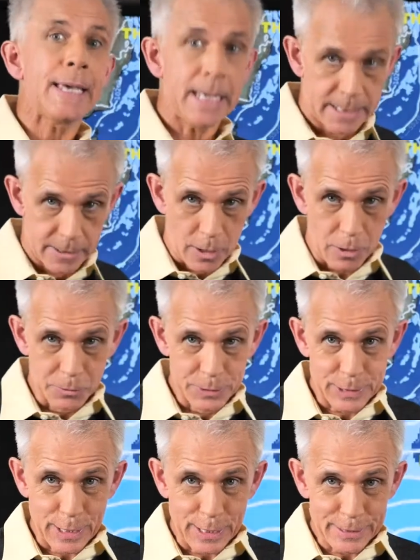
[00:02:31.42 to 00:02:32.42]
it's a cold
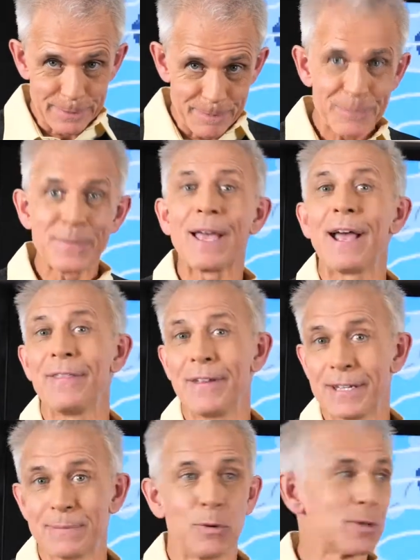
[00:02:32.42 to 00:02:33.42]
start and
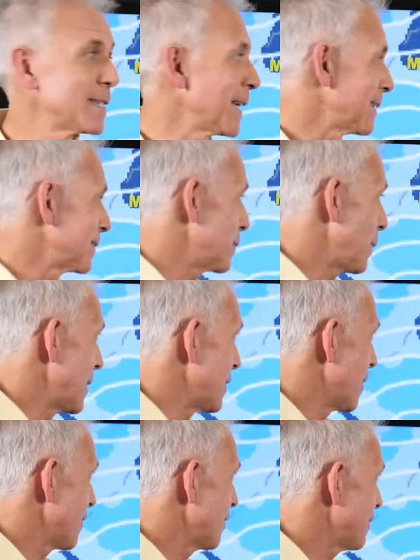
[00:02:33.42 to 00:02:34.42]
then it's more settled to end
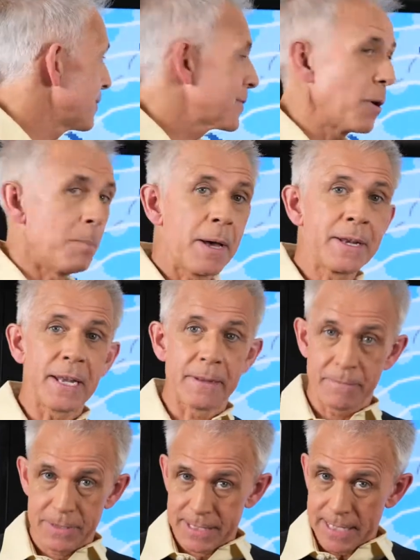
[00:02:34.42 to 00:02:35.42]
off. So Monday,
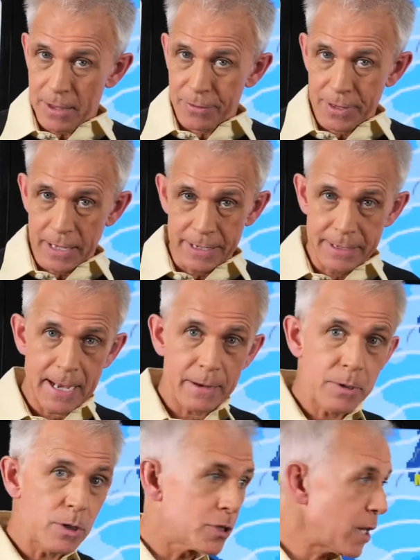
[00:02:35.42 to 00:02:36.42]
South Island,
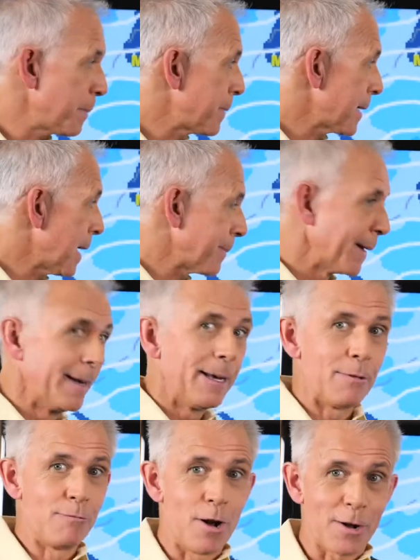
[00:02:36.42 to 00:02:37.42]
how are you shaping up?
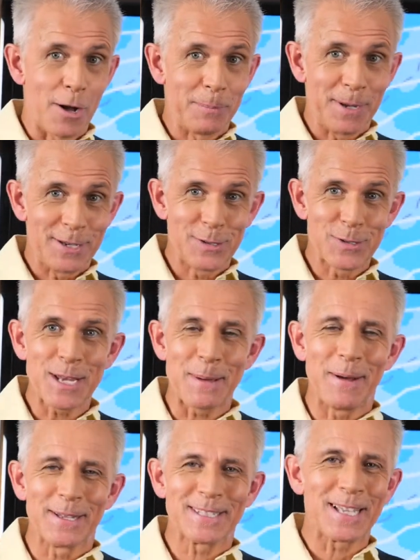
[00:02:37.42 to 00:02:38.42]
Rug up as you
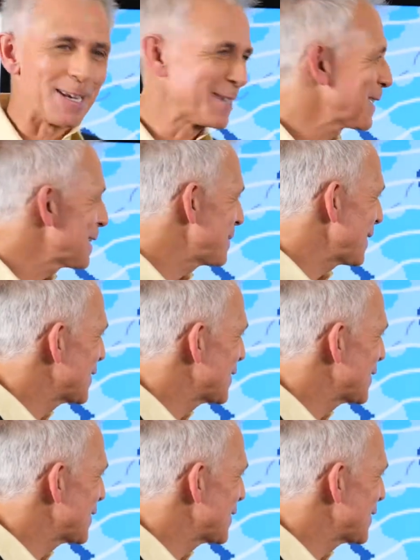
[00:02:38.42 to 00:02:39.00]
step outside. It's going to be a